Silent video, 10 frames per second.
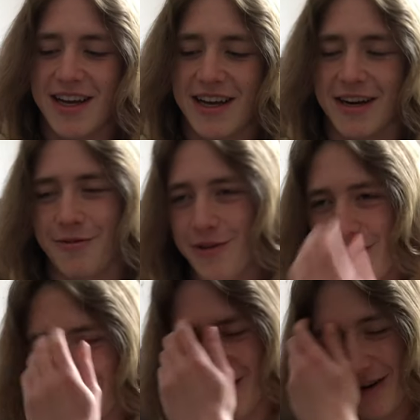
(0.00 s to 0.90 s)
and I
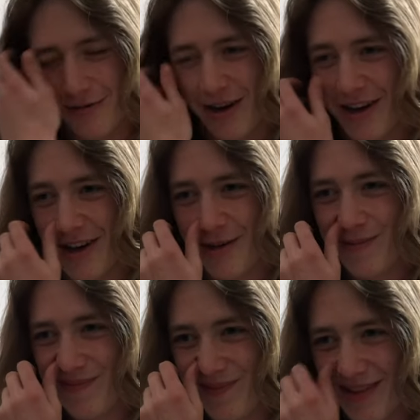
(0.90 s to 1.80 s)
really don't want to
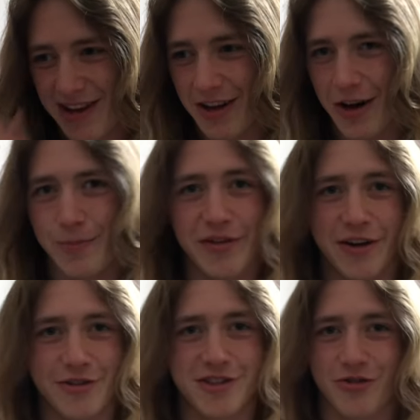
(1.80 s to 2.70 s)

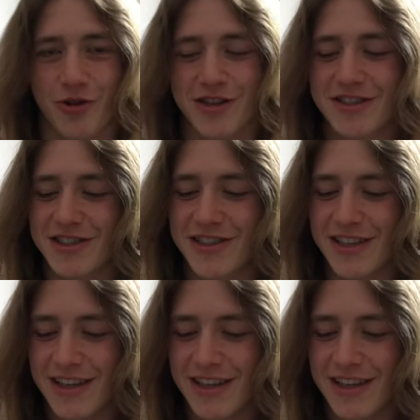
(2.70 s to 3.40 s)
upload shorts,